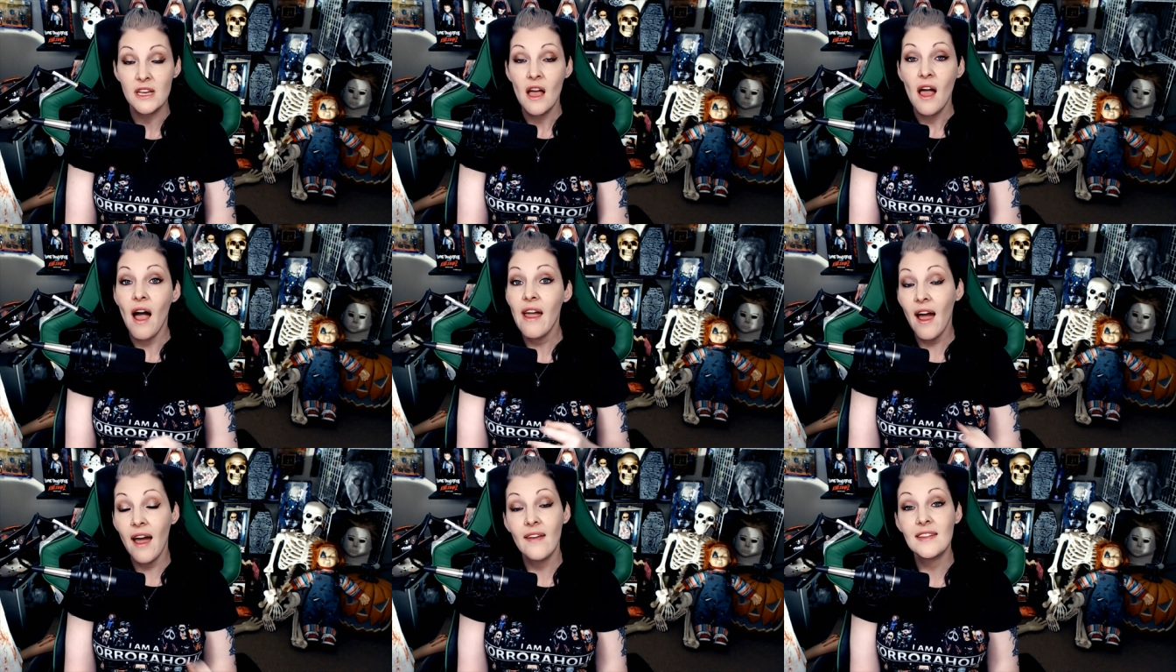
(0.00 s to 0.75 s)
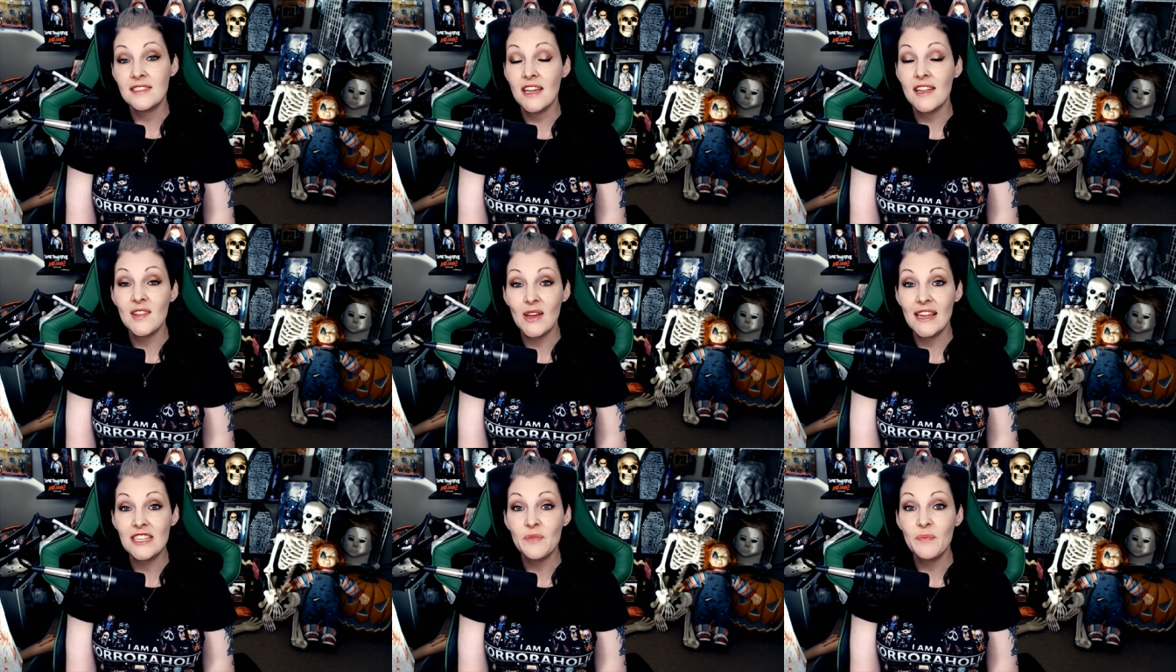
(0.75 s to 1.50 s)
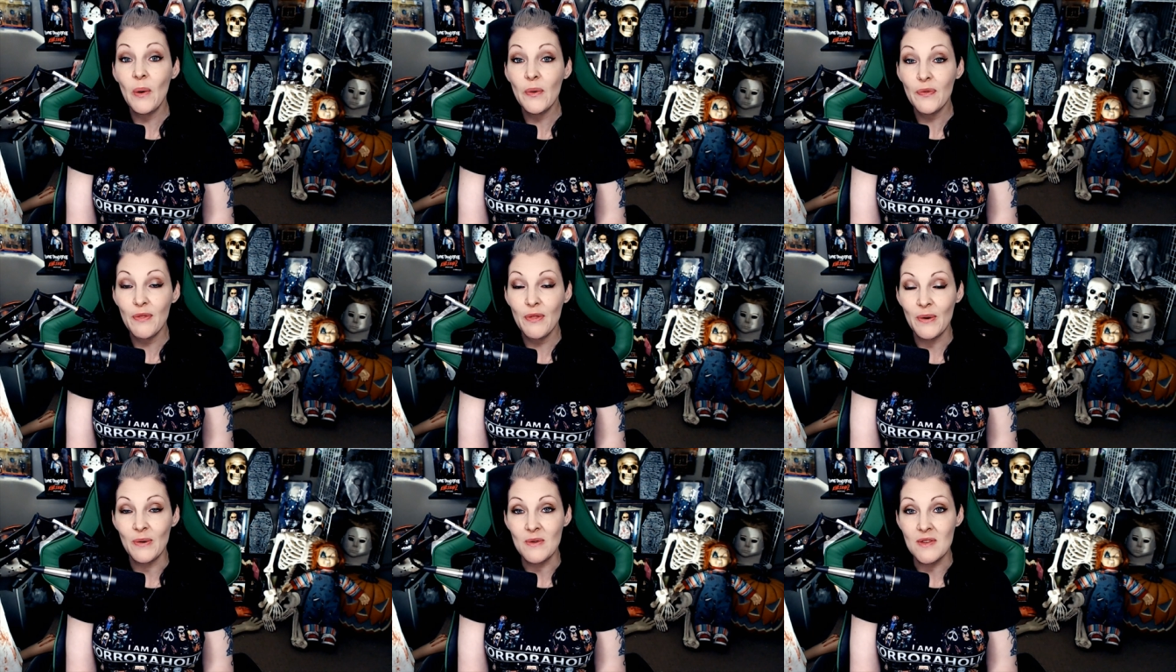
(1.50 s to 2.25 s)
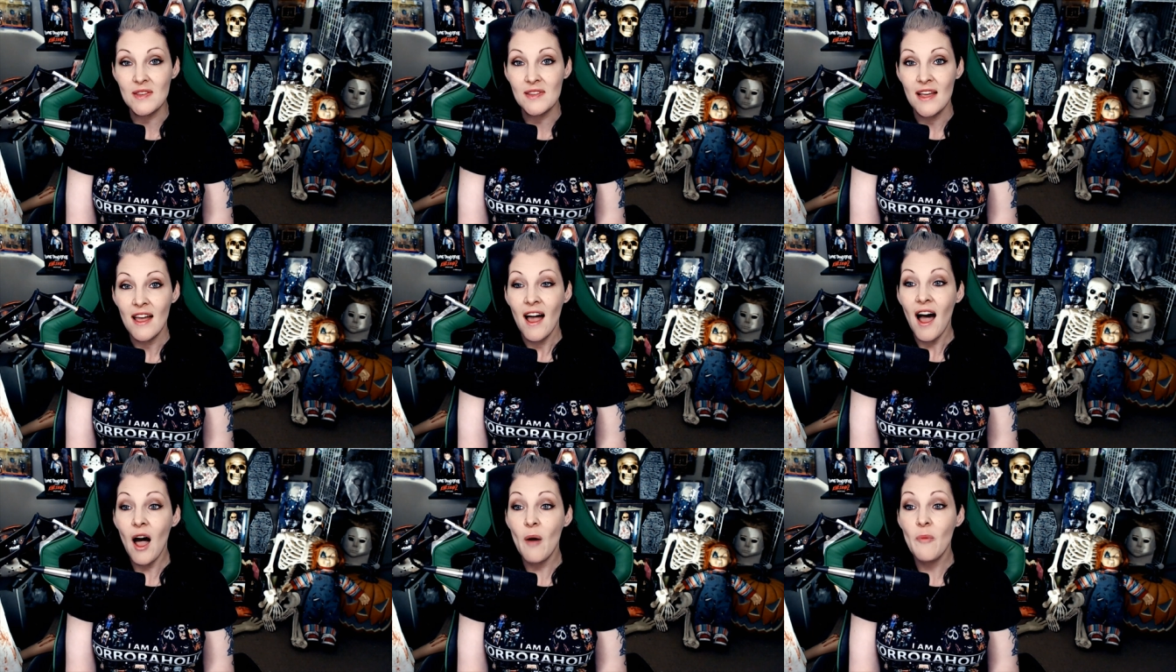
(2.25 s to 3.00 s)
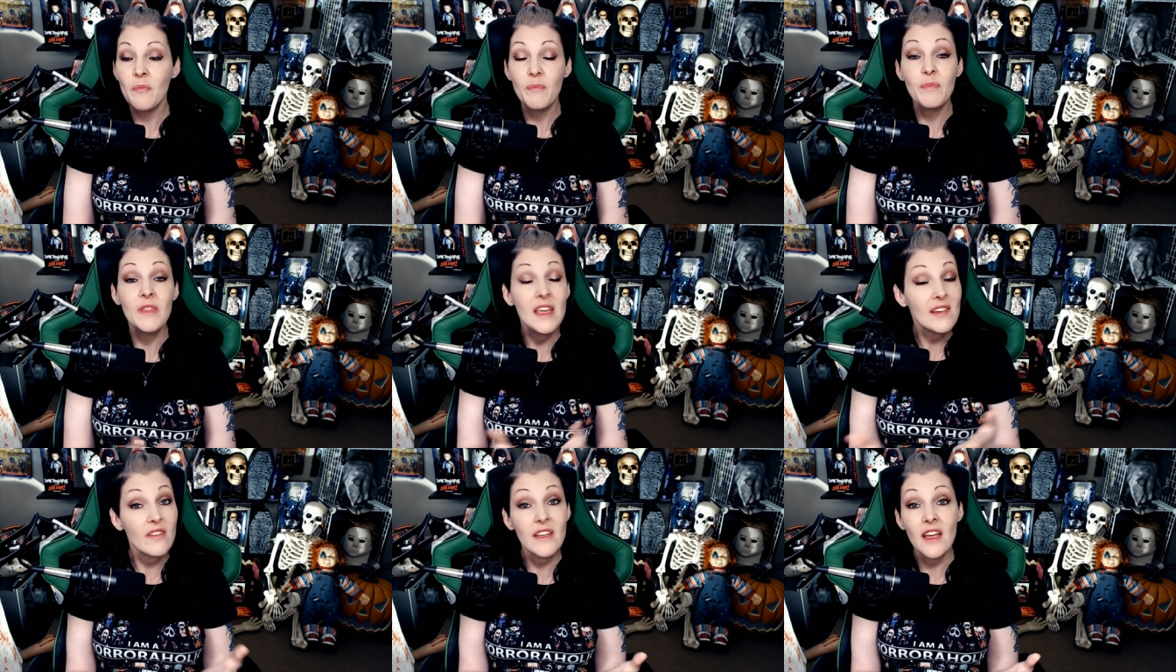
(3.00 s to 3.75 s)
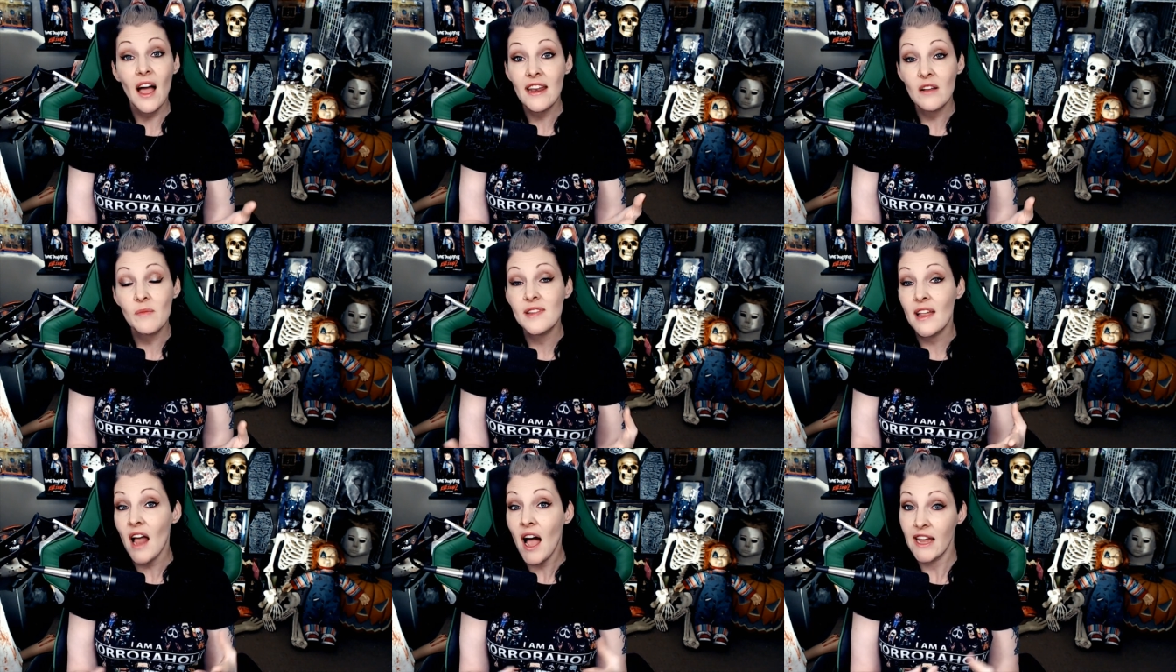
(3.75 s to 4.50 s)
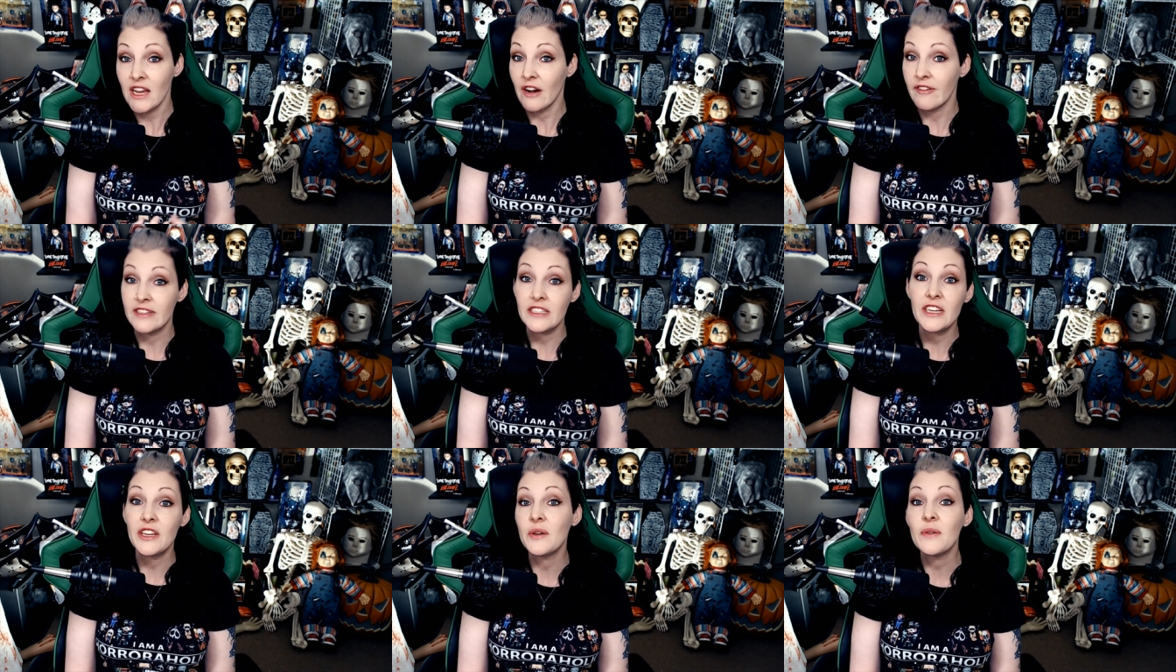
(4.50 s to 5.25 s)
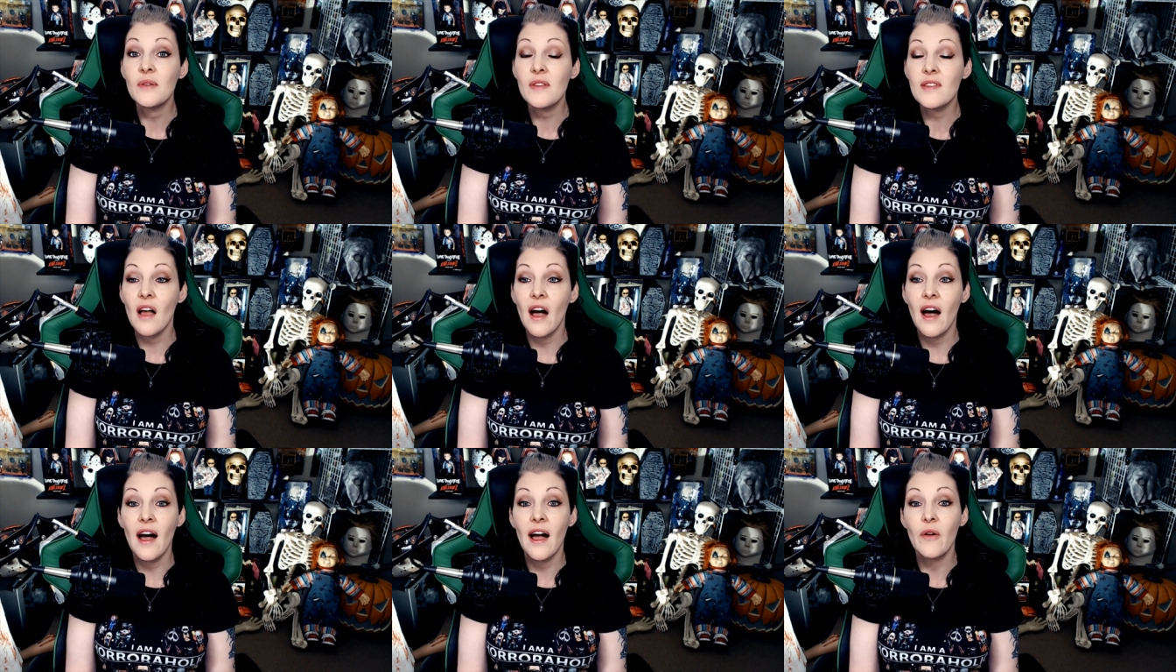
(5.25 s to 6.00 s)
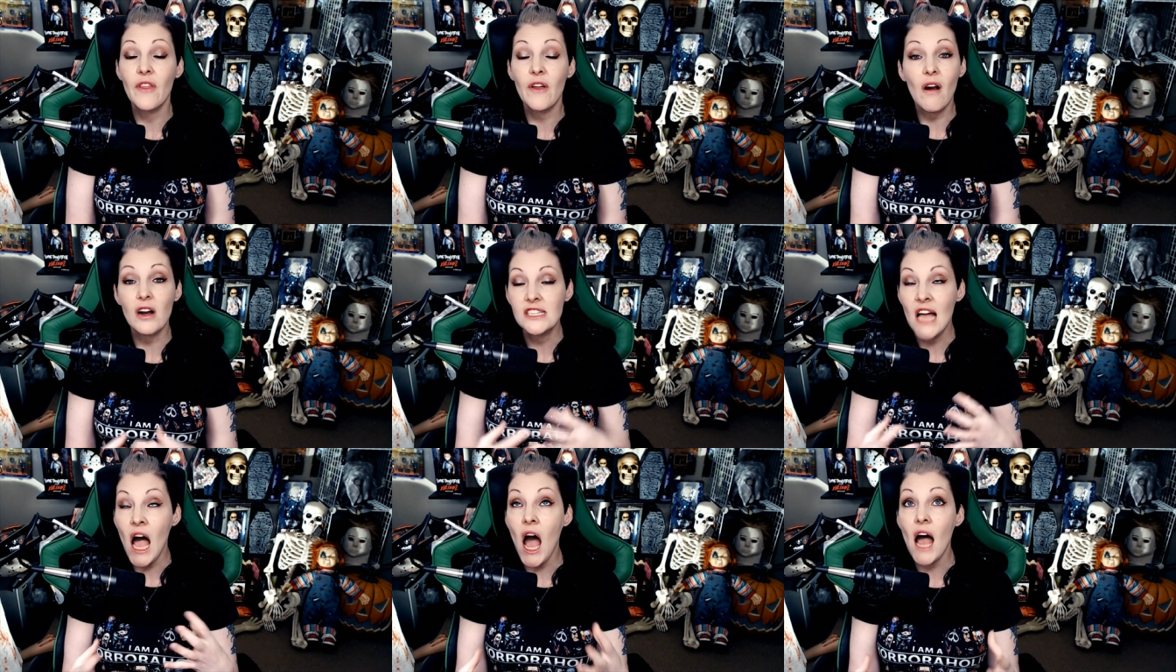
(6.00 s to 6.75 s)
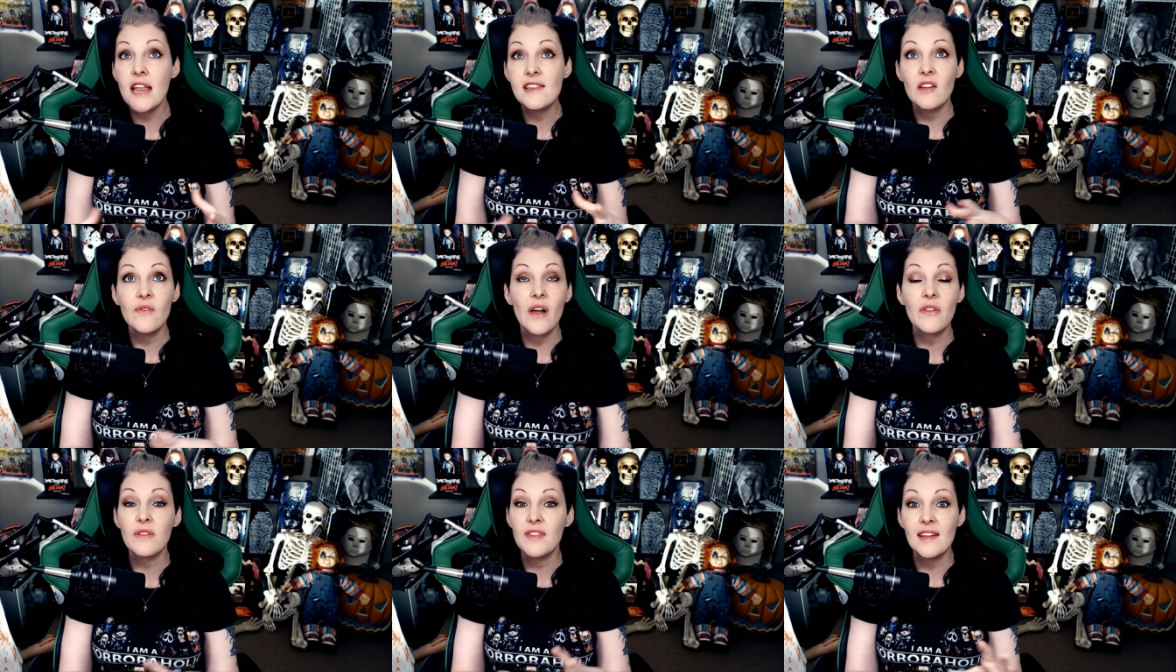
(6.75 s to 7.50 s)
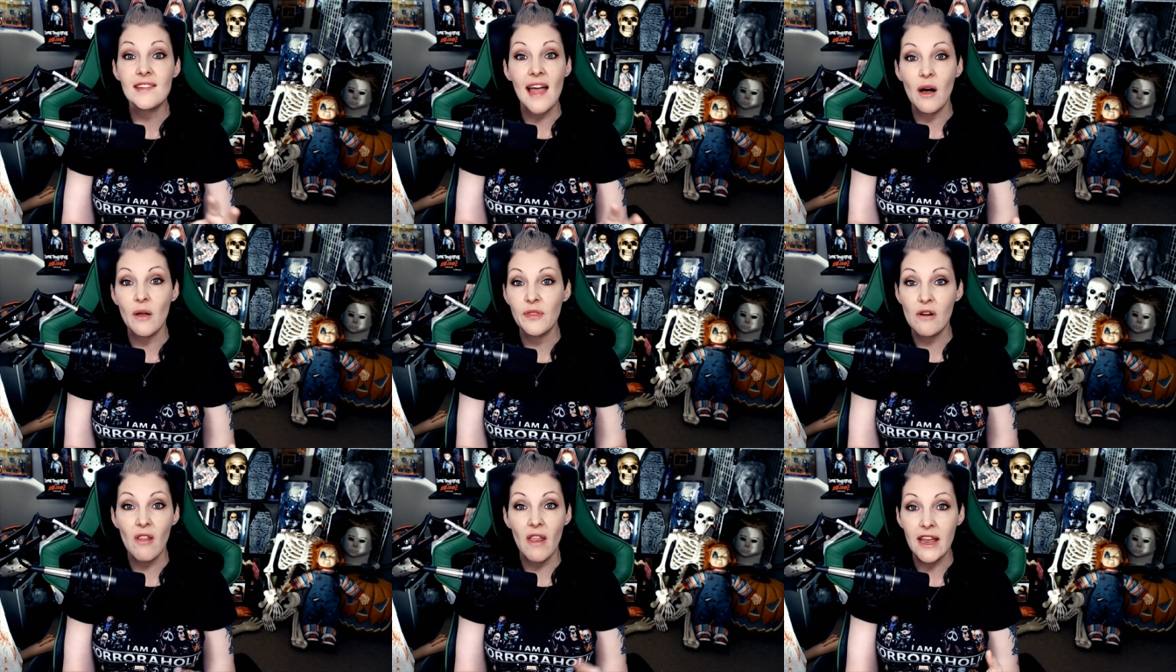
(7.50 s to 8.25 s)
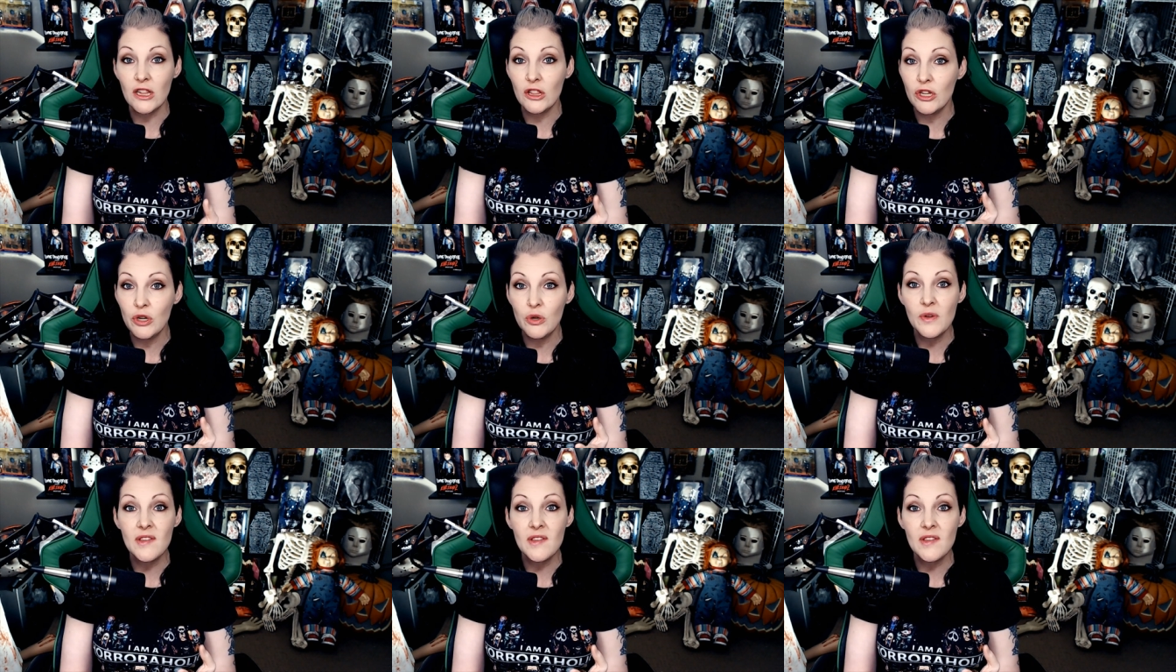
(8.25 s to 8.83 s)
I highly suggest looking into both of those. Um, these are the items that I currently use. Uh, there are tons of other things out there like loot